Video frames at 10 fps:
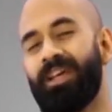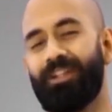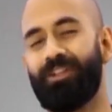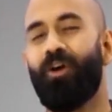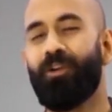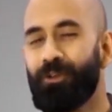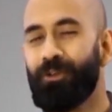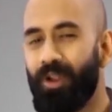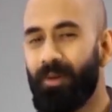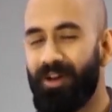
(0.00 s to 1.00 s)
the all new
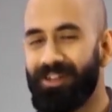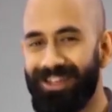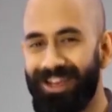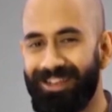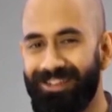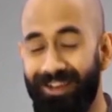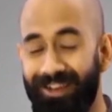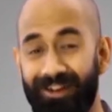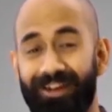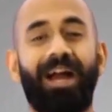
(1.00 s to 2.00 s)
and personalized
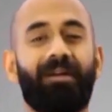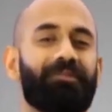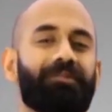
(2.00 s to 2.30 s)
learning app.